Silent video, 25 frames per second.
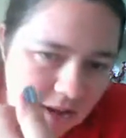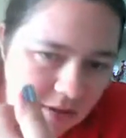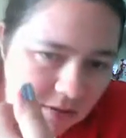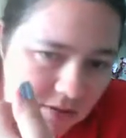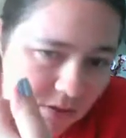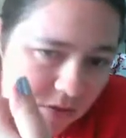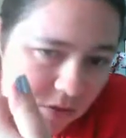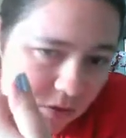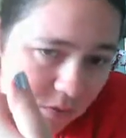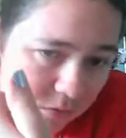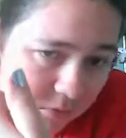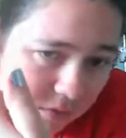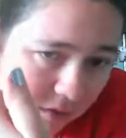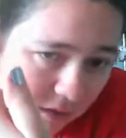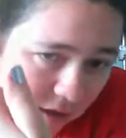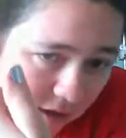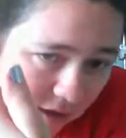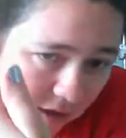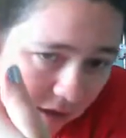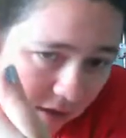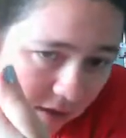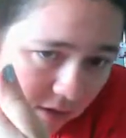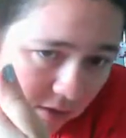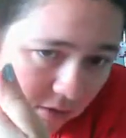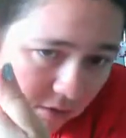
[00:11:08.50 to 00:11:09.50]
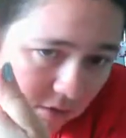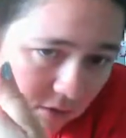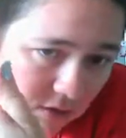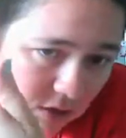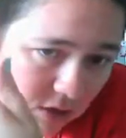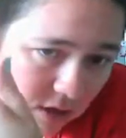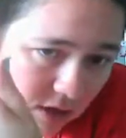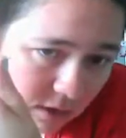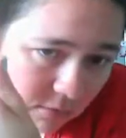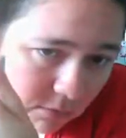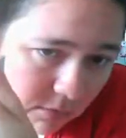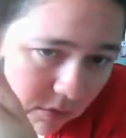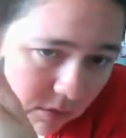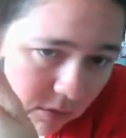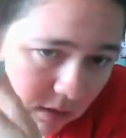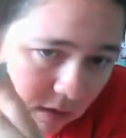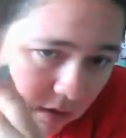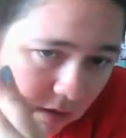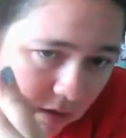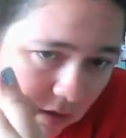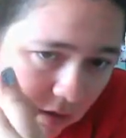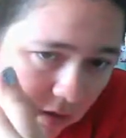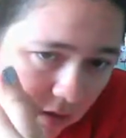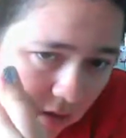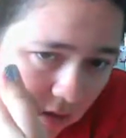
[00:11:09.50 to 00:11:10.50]
to apply your
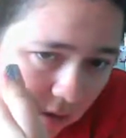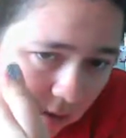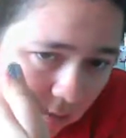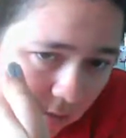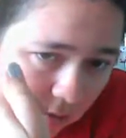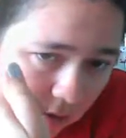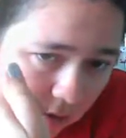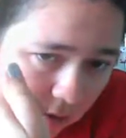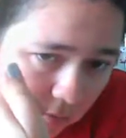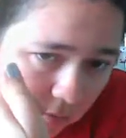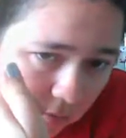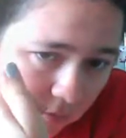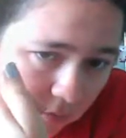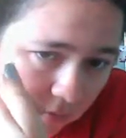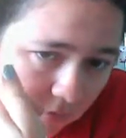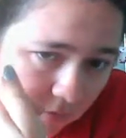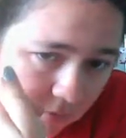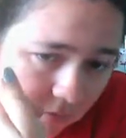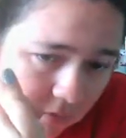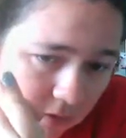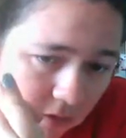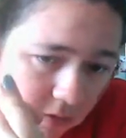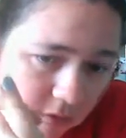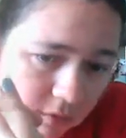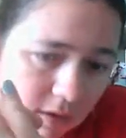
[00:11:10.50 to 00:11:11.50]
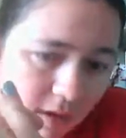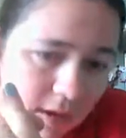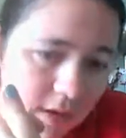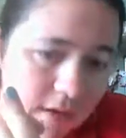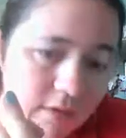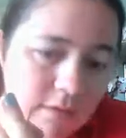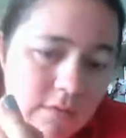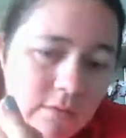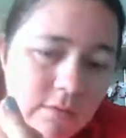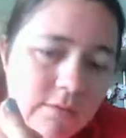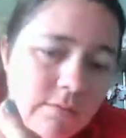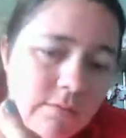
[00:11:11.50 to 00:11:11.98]
Jamberry nail wrap. Okay.